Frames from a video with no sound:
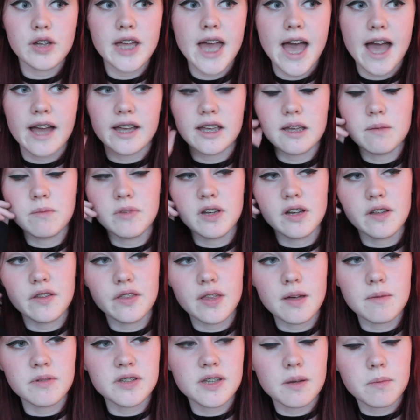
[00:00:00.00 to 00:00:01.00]
yeah, give me a
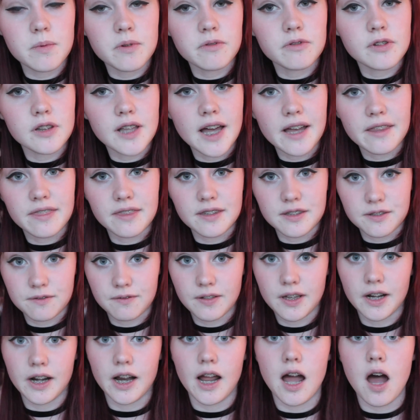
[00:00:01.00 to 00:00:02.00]
thumbs up if you liked this
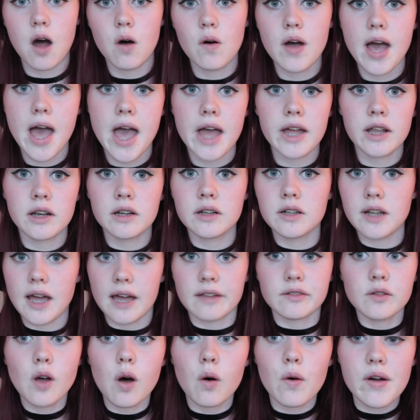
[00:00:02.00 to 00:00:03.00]
video, and
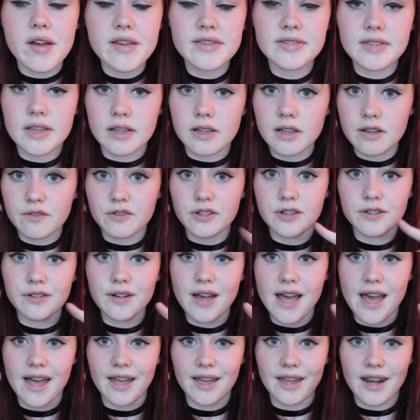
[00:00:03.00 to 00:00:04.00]
as always, I love you,
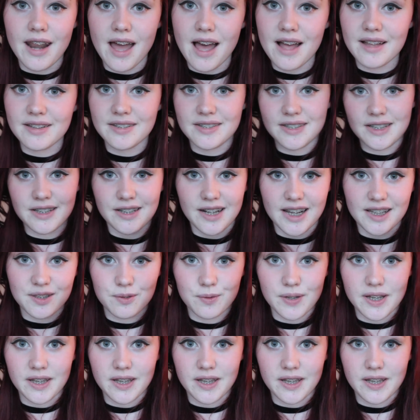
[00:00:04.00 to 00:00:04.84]
and I'll see you next